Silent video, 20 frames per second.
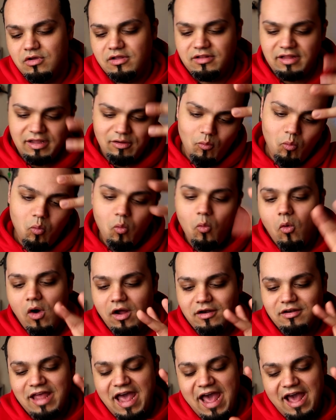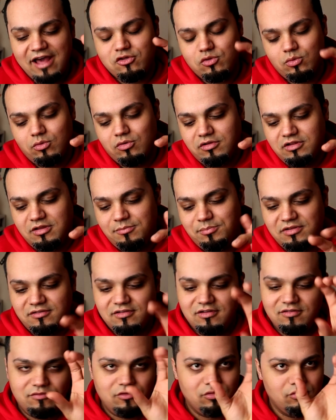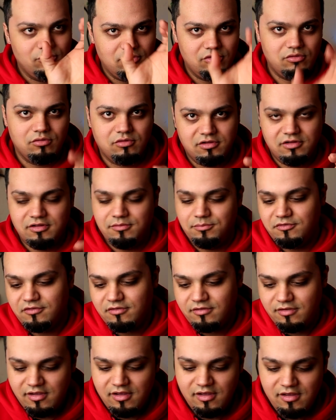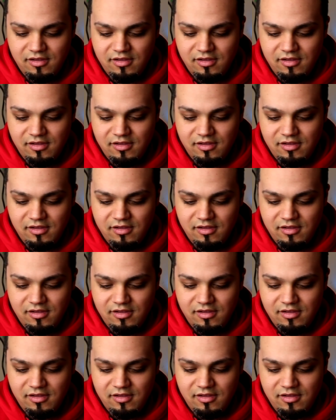like one actual clip instead of two little clips.